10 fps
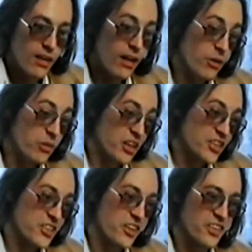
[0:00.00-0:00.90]
Oh, well,
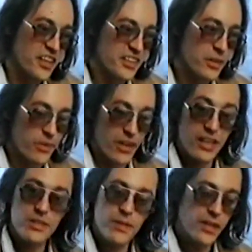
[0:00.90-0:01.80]
he's not there, don't worry,
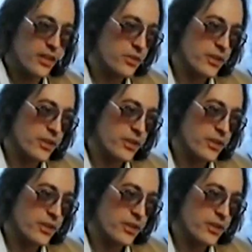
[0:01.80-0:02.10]
let's play another